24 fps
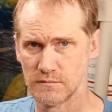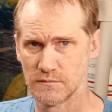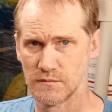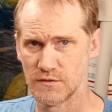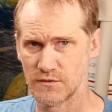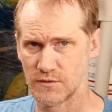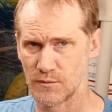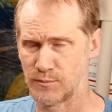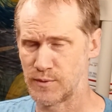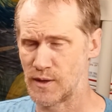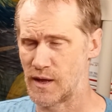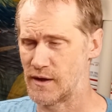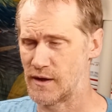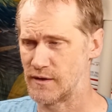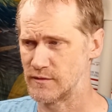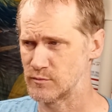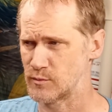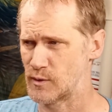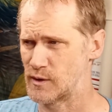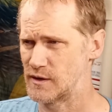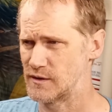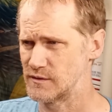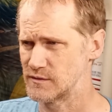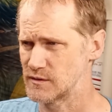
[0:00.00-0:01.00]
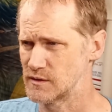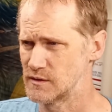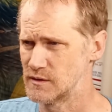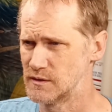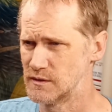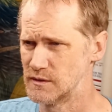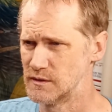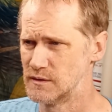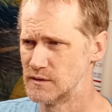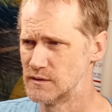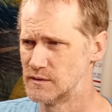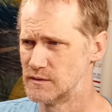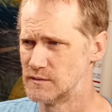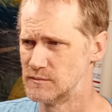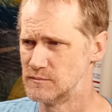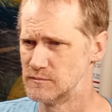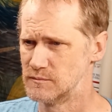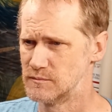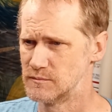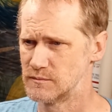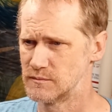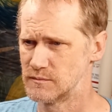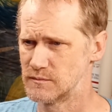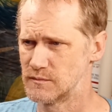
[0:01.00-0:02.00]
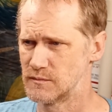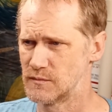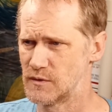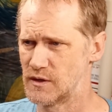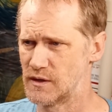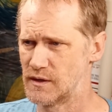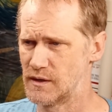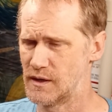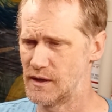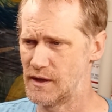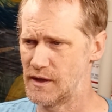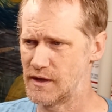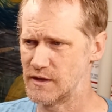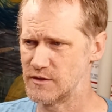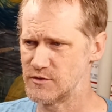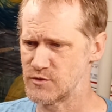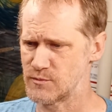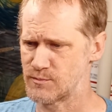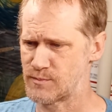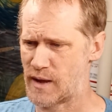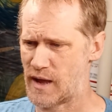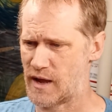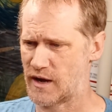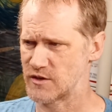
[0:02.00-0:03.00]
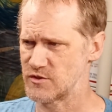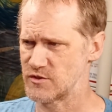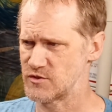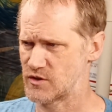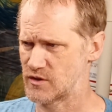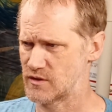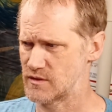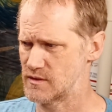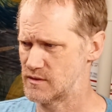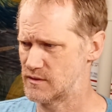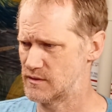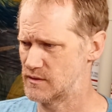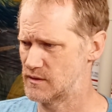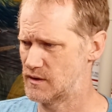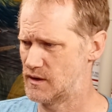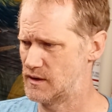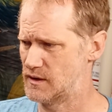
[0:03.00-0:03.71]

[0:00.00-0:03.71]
supplies wise, and you're packing